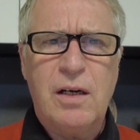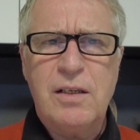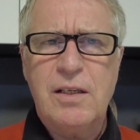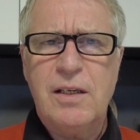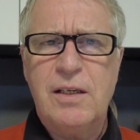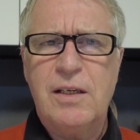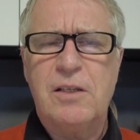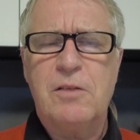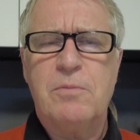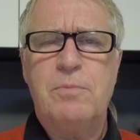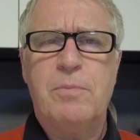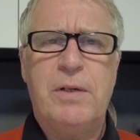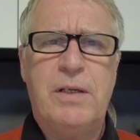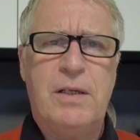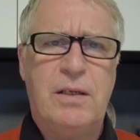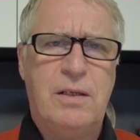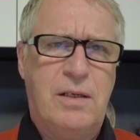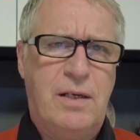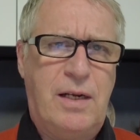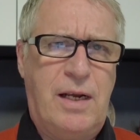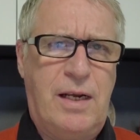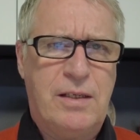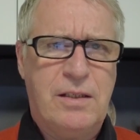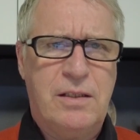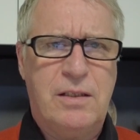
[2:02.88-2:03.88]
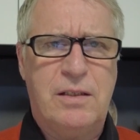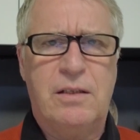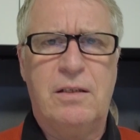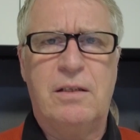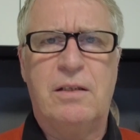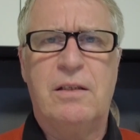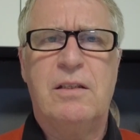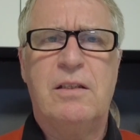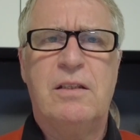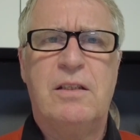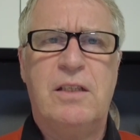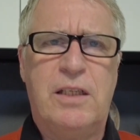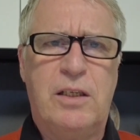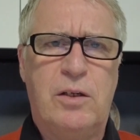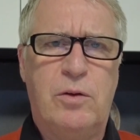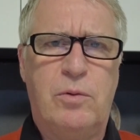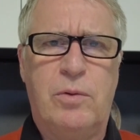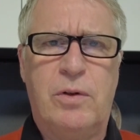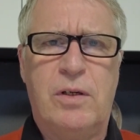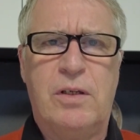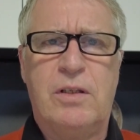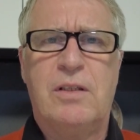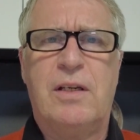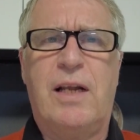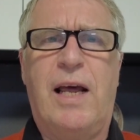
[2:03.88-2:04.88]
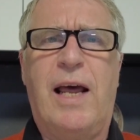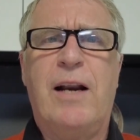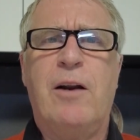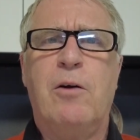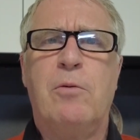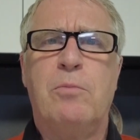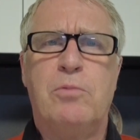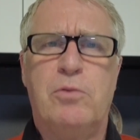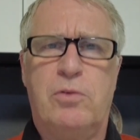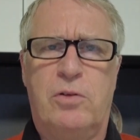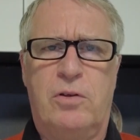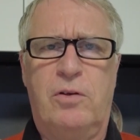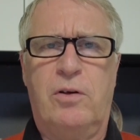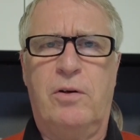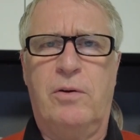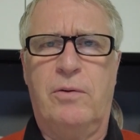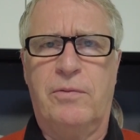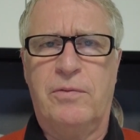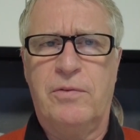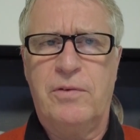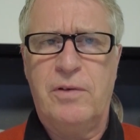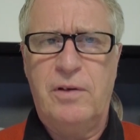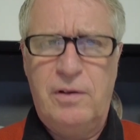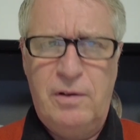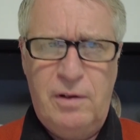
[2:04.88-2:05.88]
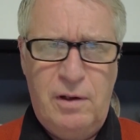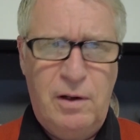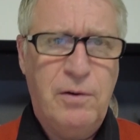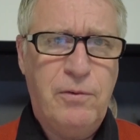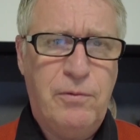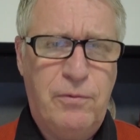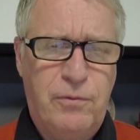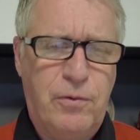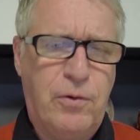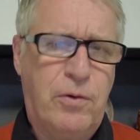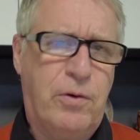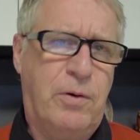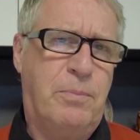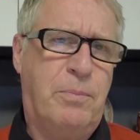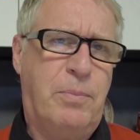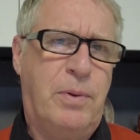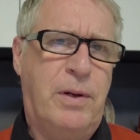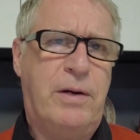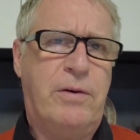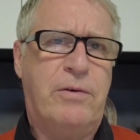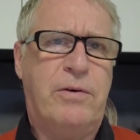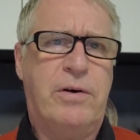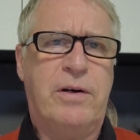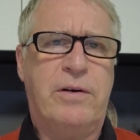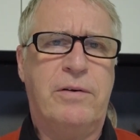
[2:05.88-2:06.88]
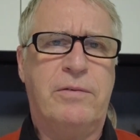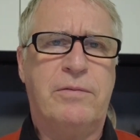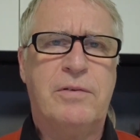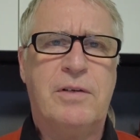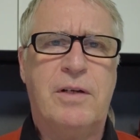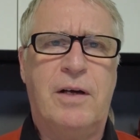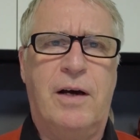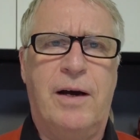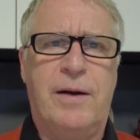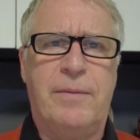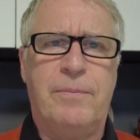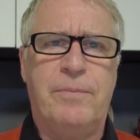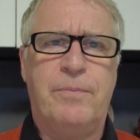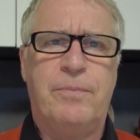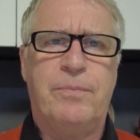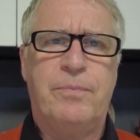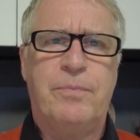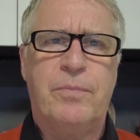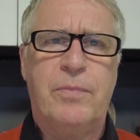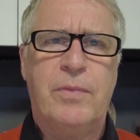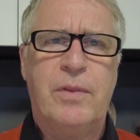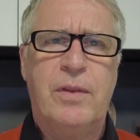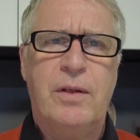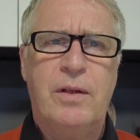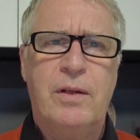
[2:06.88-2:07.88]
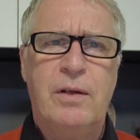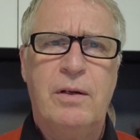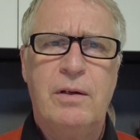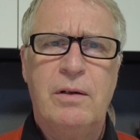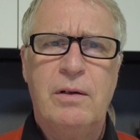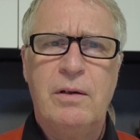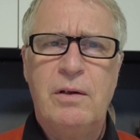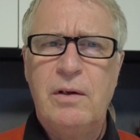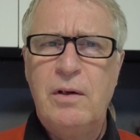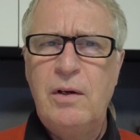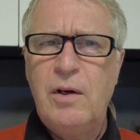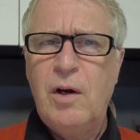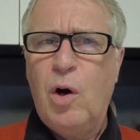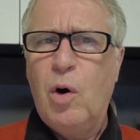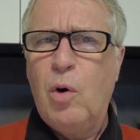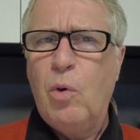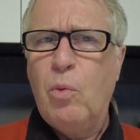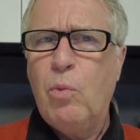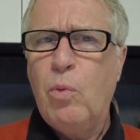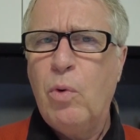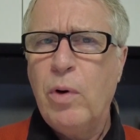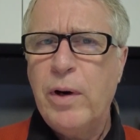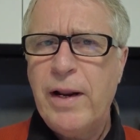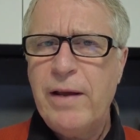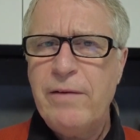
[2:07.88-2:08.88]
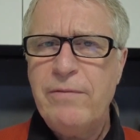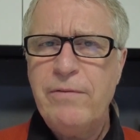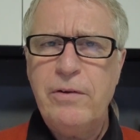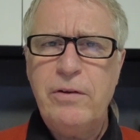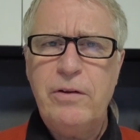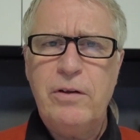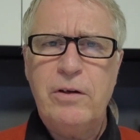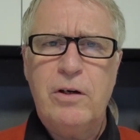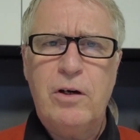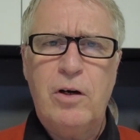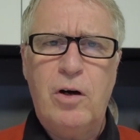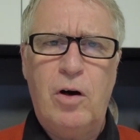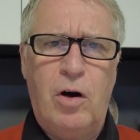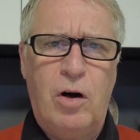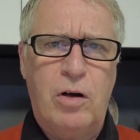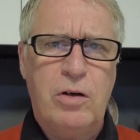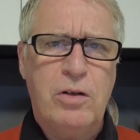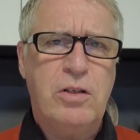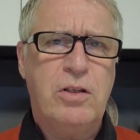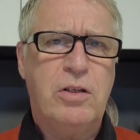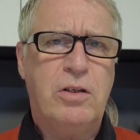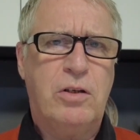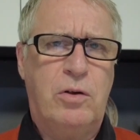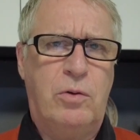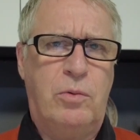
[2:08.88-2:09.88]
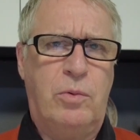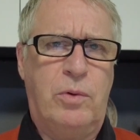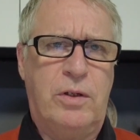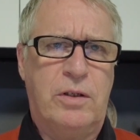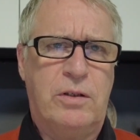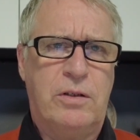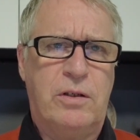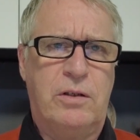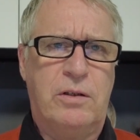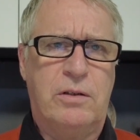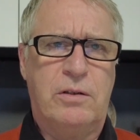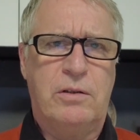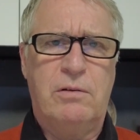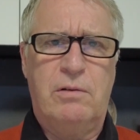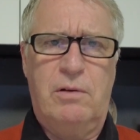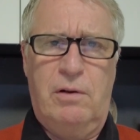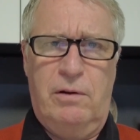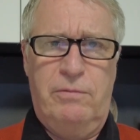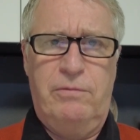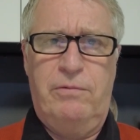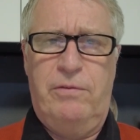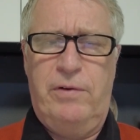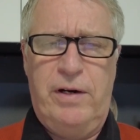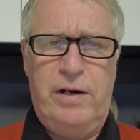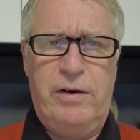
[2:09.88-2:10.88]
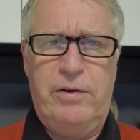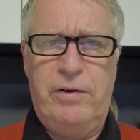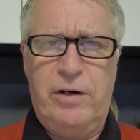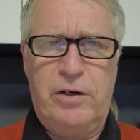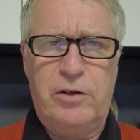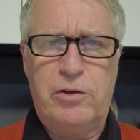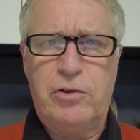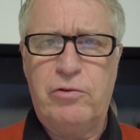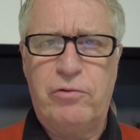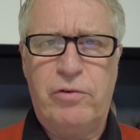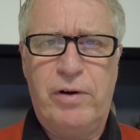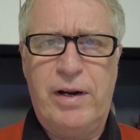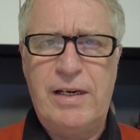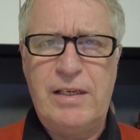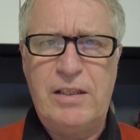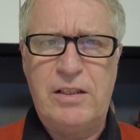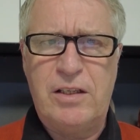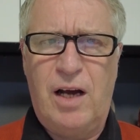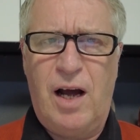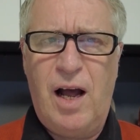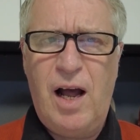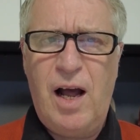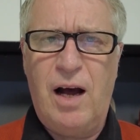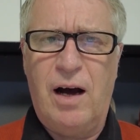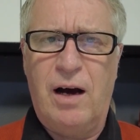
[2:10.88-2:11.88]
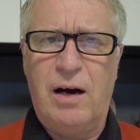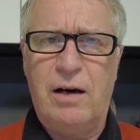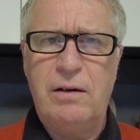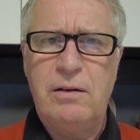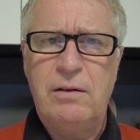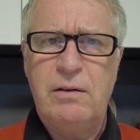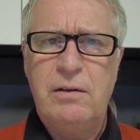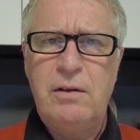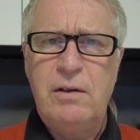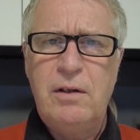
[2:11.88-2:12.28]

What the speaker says: until it's been tested, sequenced, and observed for a period of time. Whatever the consequences of variant strains are,